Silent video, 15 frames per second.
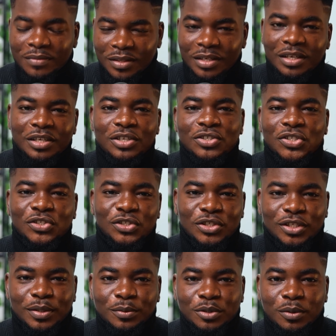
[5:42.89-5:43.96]
The link is in the
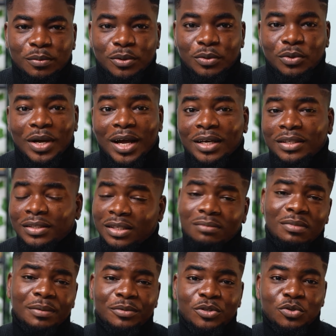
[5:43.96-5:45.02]
description below, and it
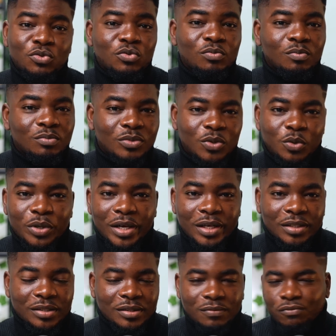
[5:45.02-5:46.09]
might be you who
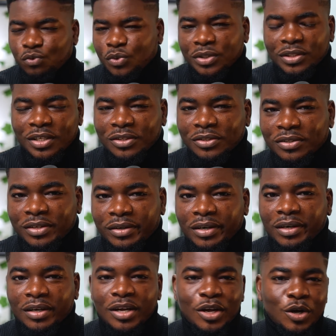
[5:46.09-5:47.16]
gets 20,000
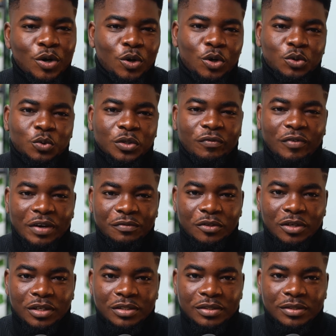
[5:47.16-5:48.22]
Naira or
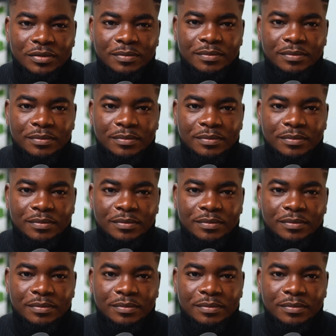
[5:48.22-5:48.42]
$25.